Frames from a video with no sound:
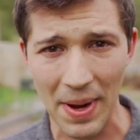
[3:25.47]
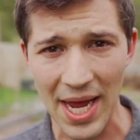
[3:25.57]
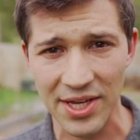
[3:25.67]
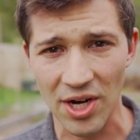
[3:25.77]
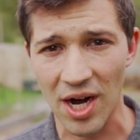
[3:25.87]

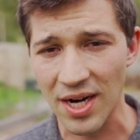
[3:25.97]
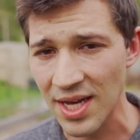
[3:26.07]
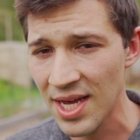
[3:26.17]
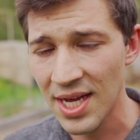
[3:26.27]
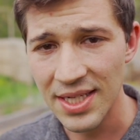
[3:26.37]
backyard,
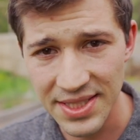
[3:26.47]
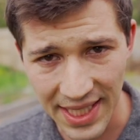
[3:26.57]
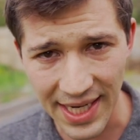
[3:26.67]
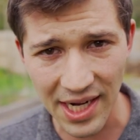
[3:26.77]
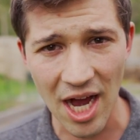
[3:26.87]

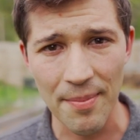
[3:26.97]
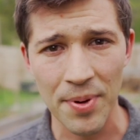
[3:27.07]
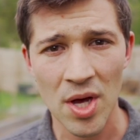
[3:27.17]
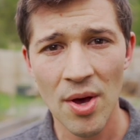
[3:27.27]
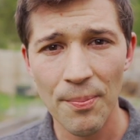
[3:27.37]
dig it up,
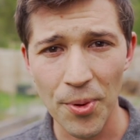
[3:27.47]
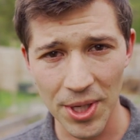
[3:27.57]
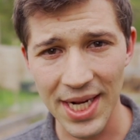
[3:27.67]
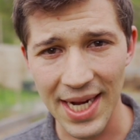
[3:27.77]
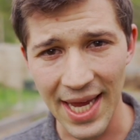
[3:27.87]
put it